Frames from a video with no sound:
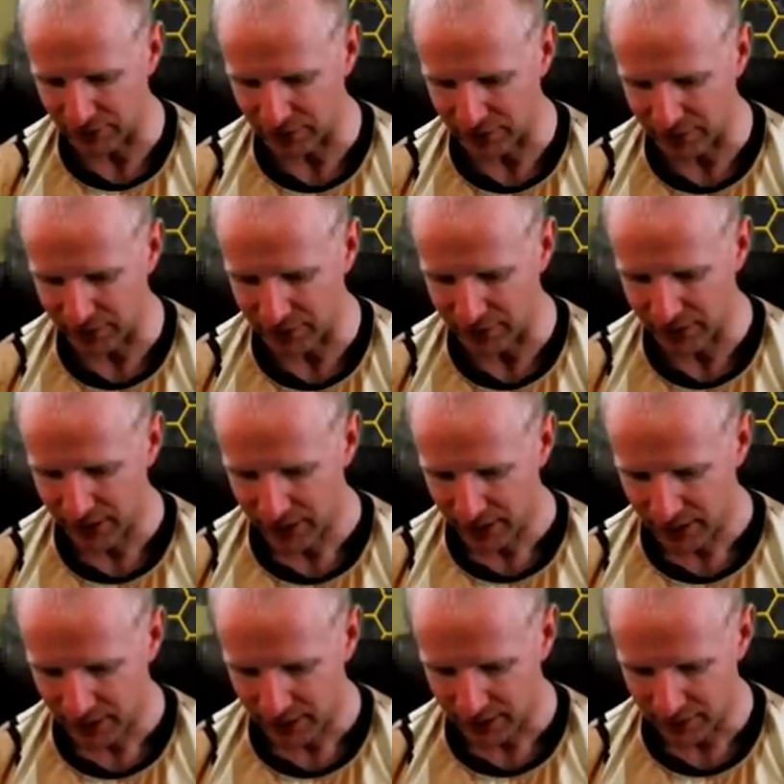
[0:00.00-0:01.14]
here
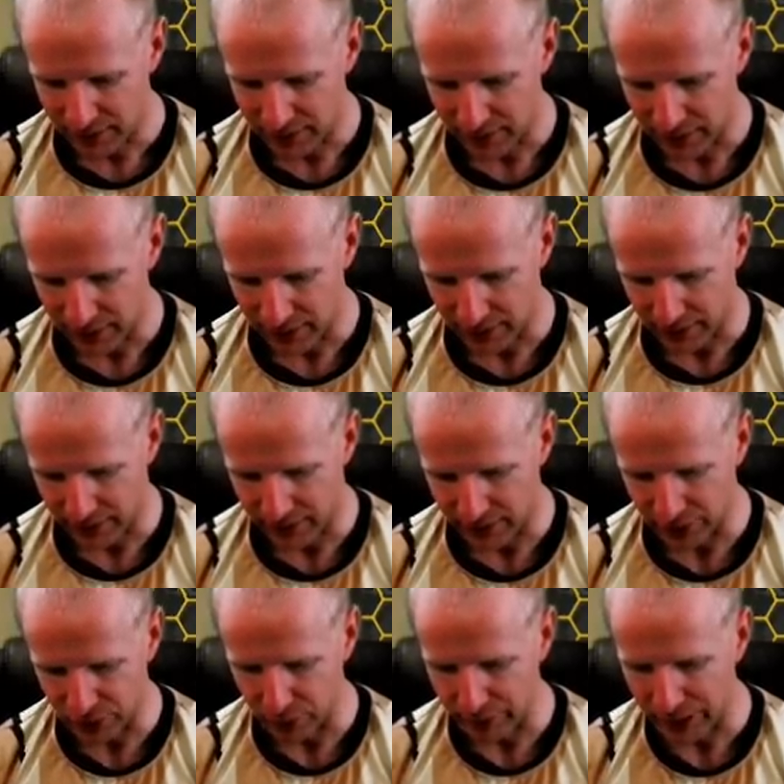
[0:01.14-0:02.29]
here, here, and here.
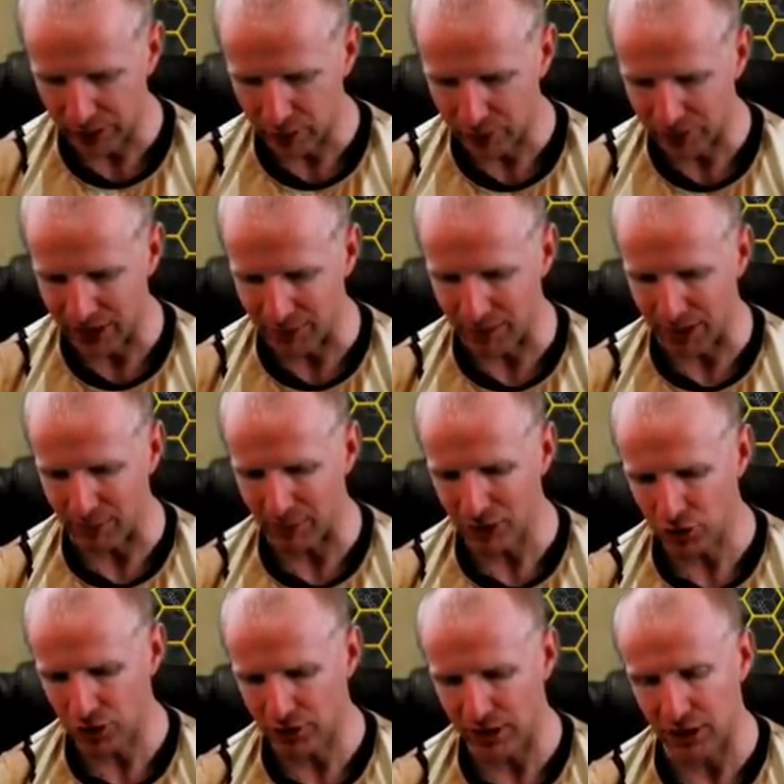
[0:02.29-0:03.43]
So make note of them and make
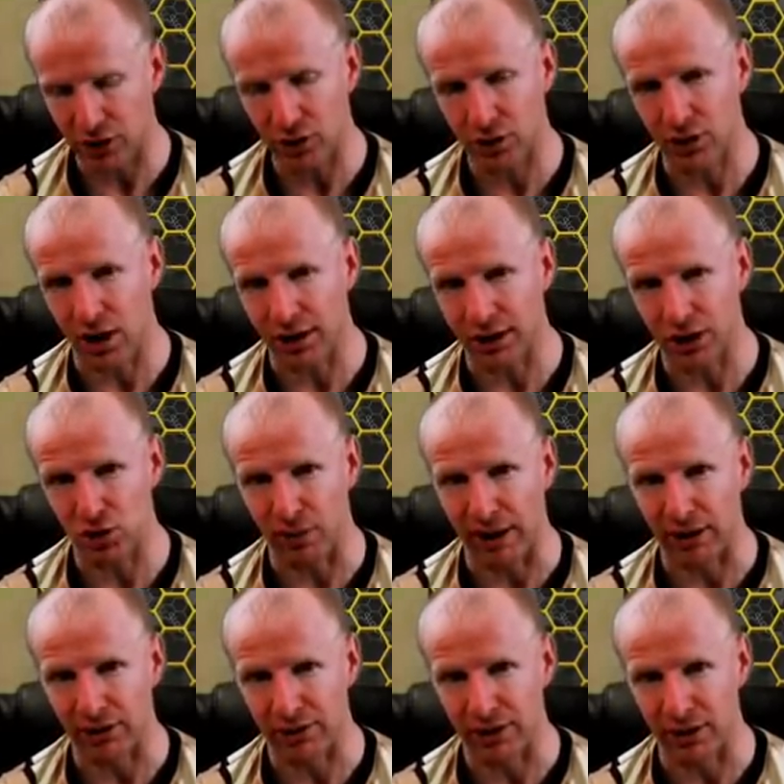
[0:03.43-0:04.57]
sure that you're not going to drag
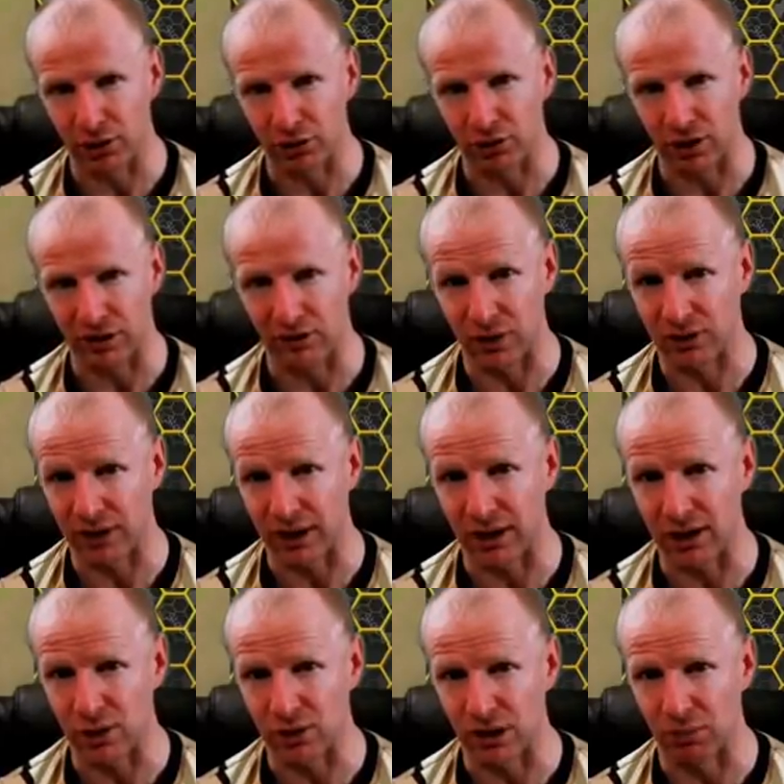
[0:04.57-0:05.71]
your healers if you decide to
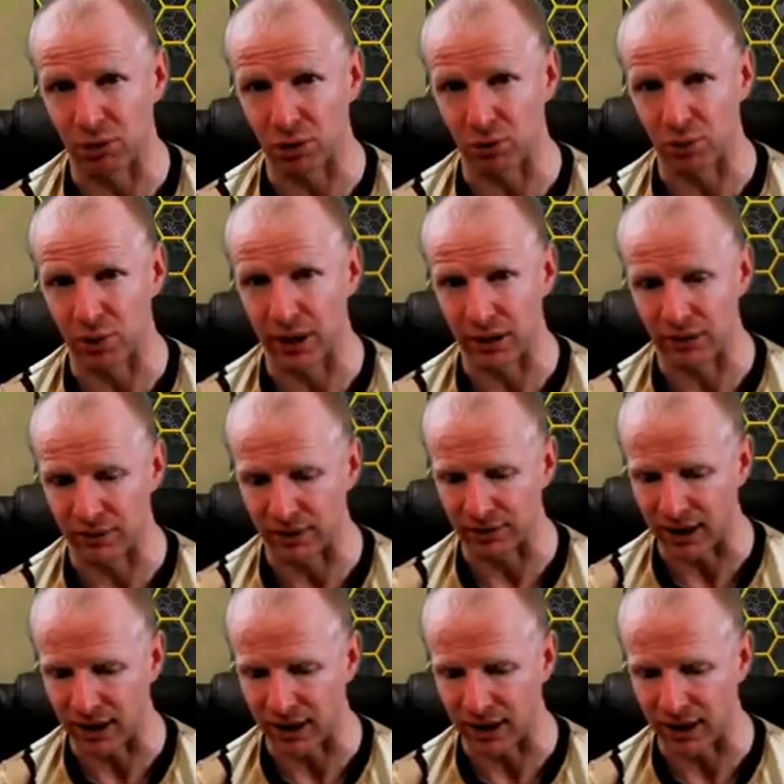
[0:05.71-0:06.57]
use them through an air defense.